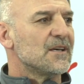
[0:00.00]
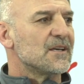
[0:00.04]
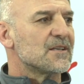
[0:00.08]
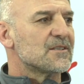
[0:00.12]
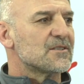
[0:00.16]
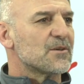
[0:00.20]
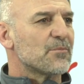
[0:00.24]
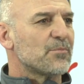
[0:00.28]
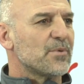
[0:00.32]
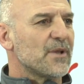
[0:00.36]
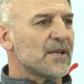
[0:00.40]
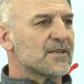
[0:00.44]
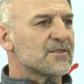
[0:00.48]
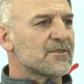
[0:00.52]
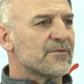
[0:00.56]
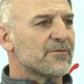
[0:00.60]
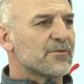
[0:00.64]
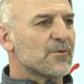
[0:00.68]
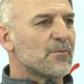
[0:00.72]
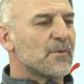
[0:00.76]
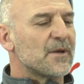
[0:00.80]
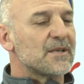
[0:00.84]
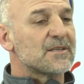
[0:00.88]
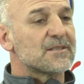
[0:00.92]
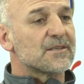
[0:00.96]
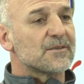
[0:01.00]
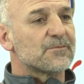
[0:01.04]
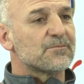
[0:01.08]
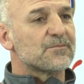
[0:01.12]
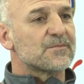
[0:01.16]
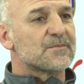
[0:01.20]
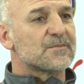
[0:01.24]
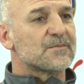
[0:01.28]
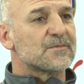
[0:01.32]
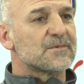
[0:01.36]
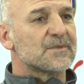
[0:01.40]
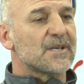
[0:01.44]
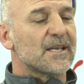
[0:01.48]
It's a pleasure for me to
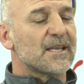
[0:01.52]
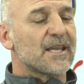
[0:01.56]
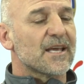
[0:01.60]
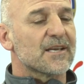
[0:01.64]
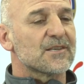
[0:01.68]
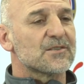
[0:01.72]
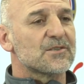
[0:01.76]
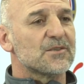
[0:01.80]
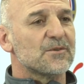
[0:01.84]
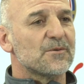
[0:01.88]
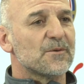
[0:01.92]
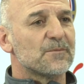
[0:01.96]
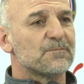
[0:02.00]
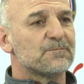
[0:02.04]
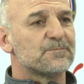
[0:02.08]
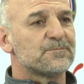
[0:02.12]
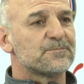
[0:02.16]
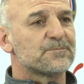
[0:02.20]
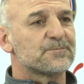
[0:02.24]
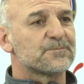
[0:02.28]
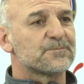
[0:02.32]
sit next to him.